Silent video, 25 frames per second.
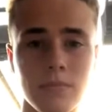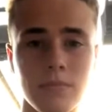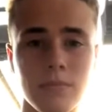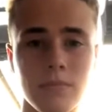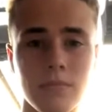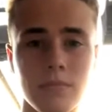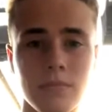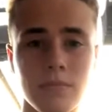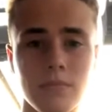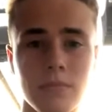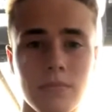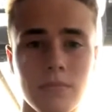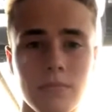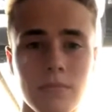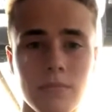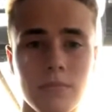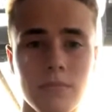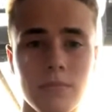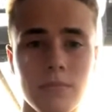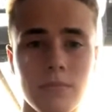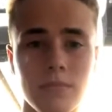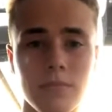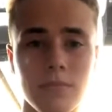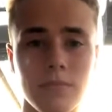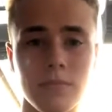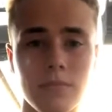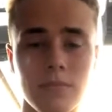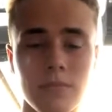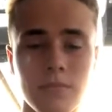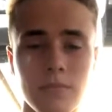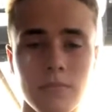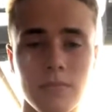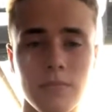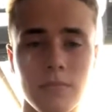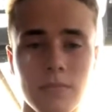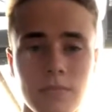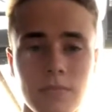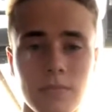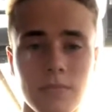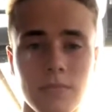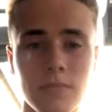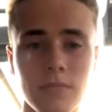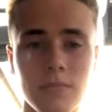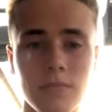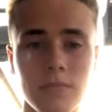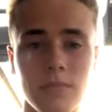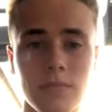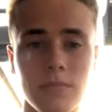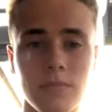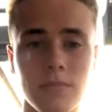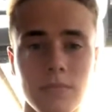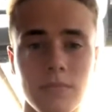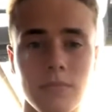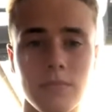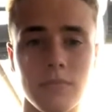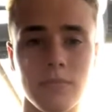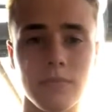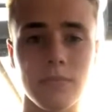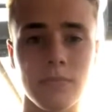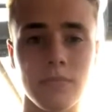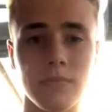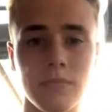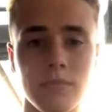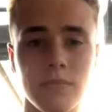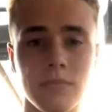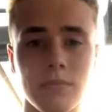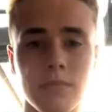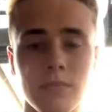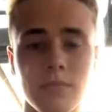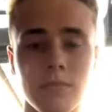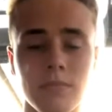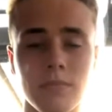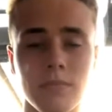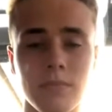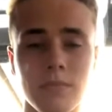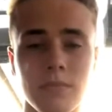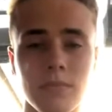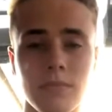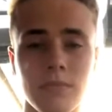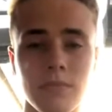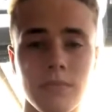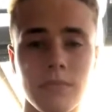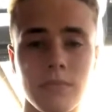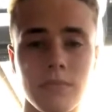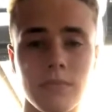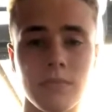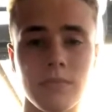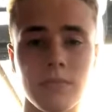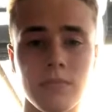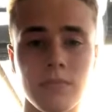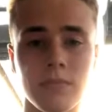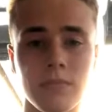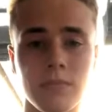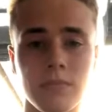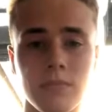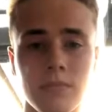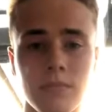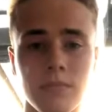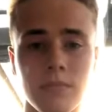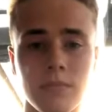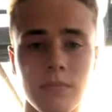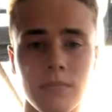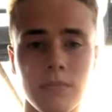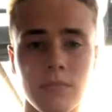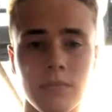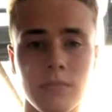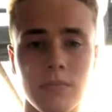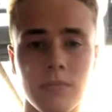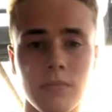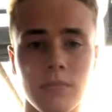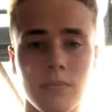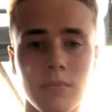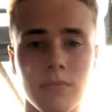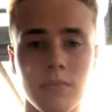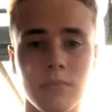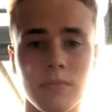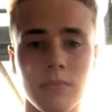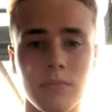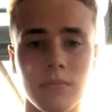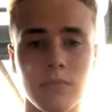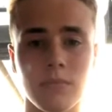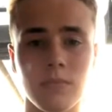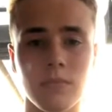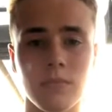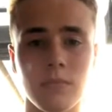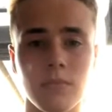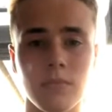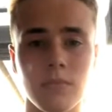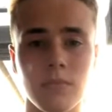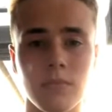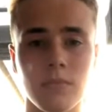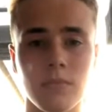(not speaking)